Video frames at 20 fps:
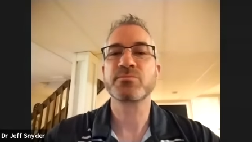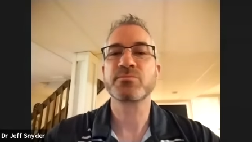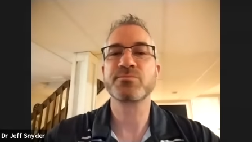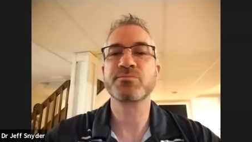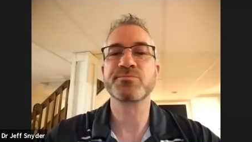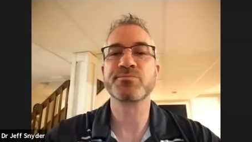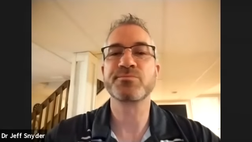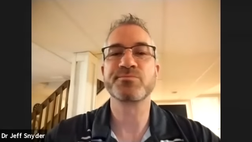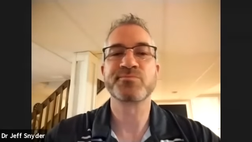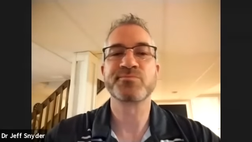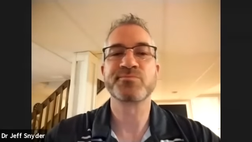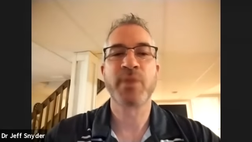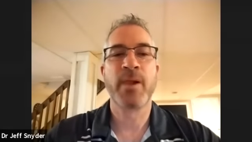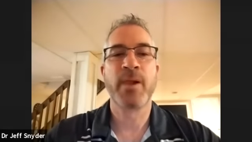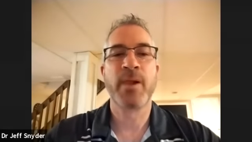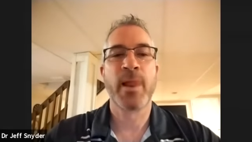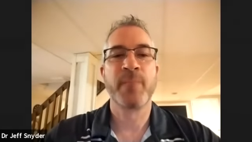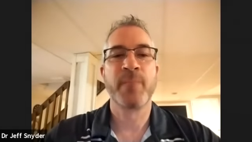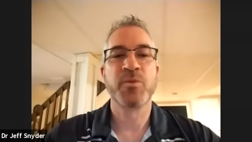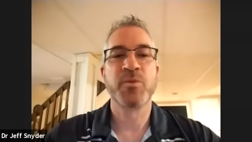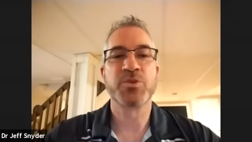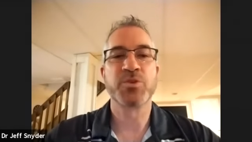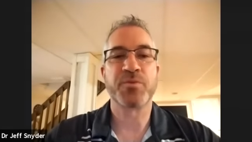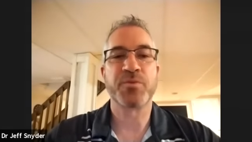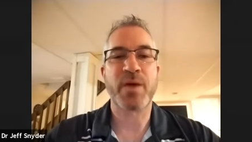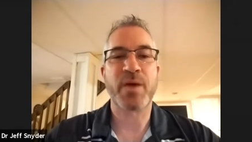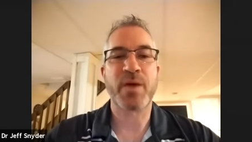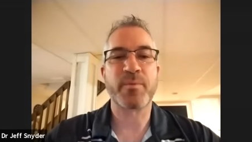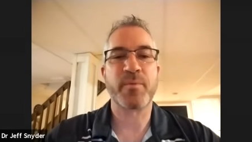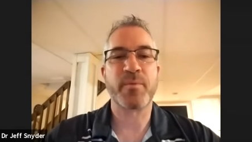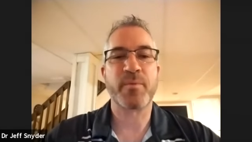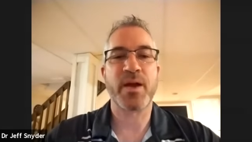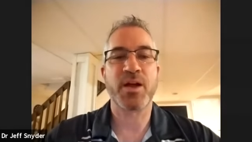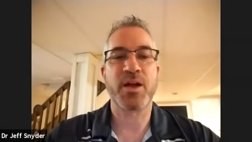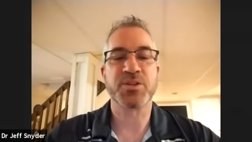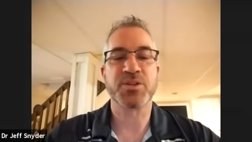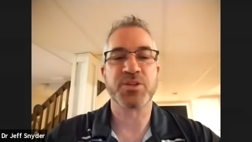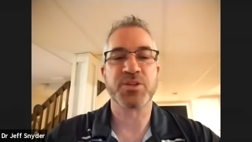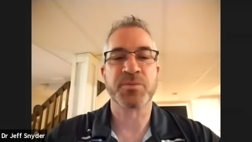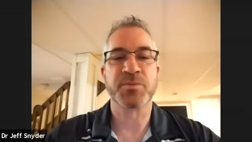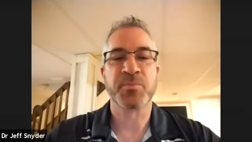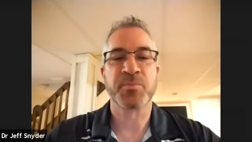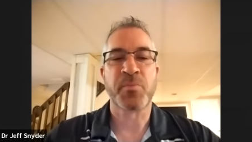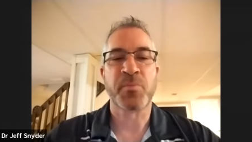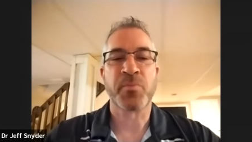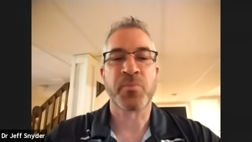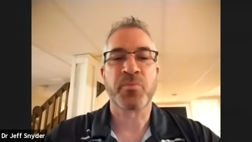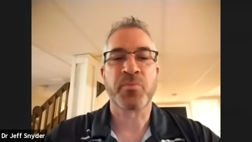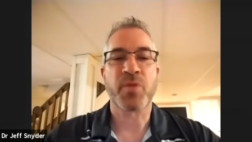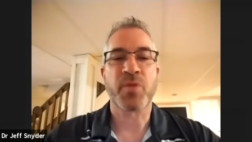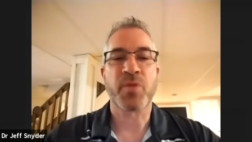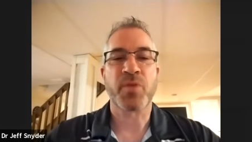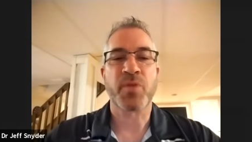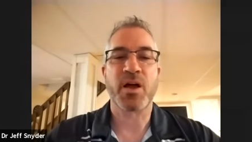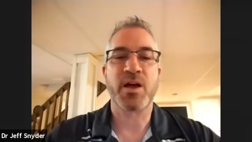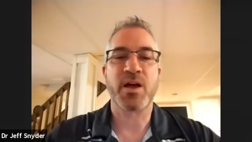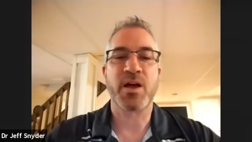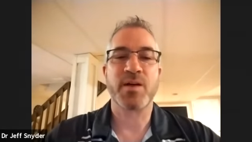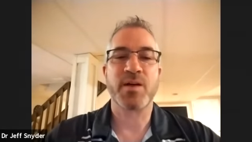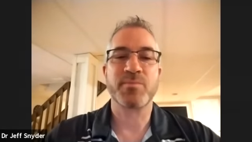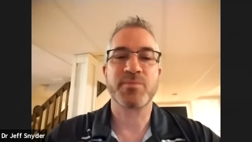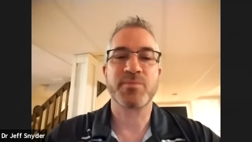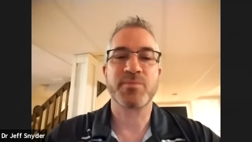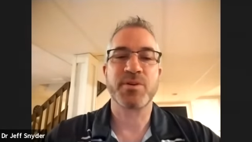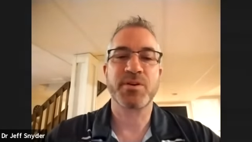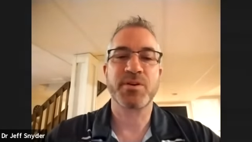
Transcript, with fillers: Hmm. So fibromyalgia, um,